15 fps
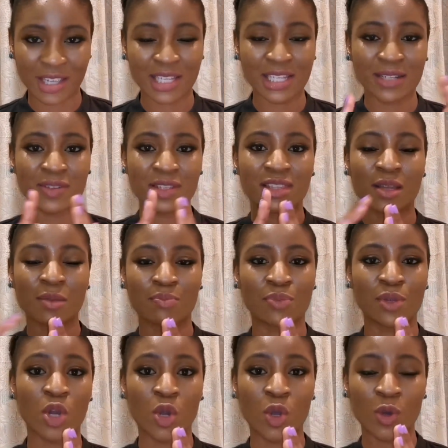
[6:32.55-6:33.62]
Everything
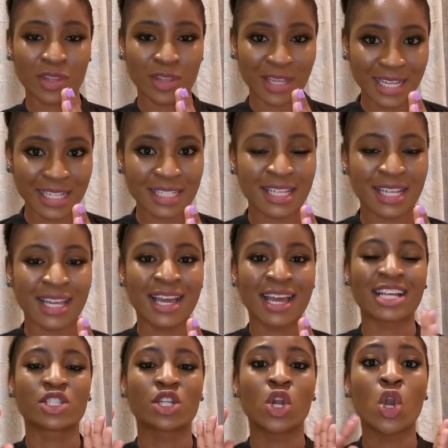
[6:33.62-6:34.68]
below that
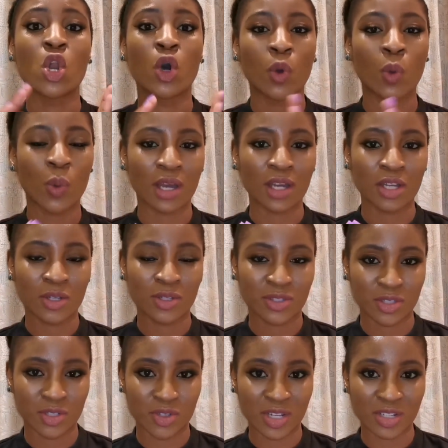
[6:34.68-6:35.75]
has lower
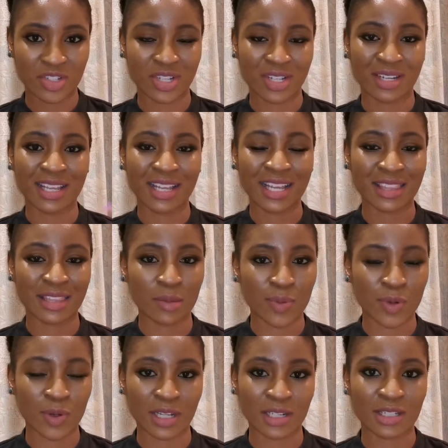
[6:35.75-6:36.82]
concentration in the
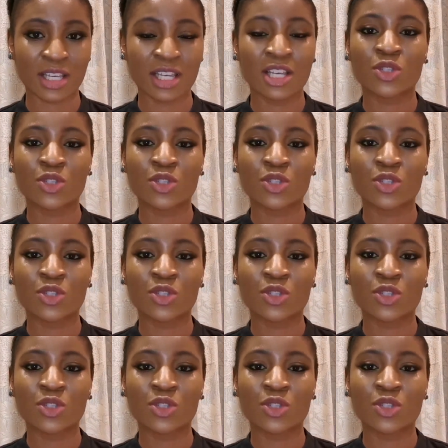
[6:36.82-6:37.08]
product.